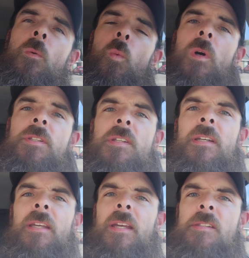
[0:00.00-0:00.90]
once
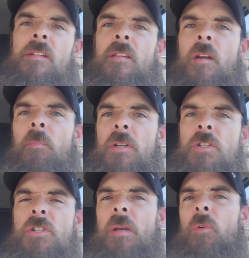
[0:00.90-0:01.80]
it gets into the
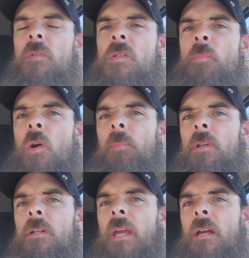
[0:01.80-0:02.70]
combustion chamber and the spark
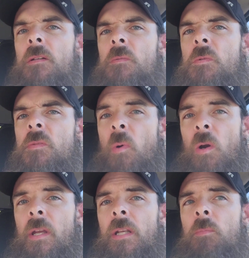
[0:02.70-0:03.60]
plug can't
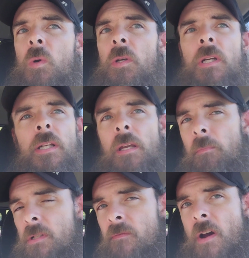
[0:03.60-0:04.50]
spark anymore, you're going to get
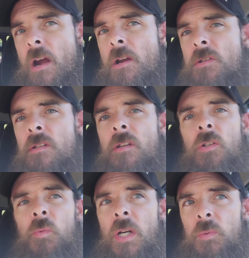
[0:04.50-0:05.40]
misfires. It's going
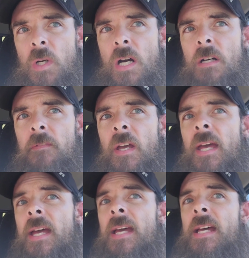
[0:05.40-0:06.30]
to run rough.
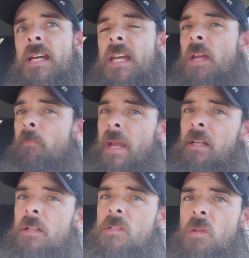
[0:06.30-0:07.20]
It may
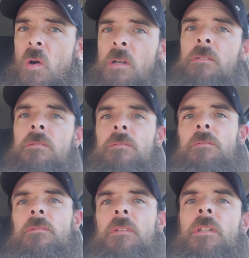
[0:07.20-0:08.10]
not start.
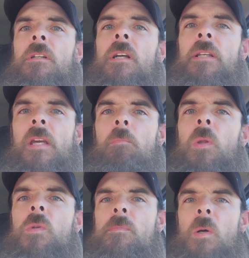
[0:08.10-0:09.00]
You're going to get
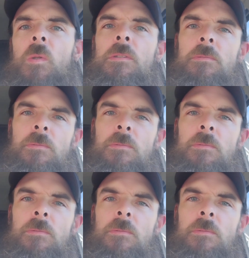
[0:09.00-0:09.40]
blue smoke.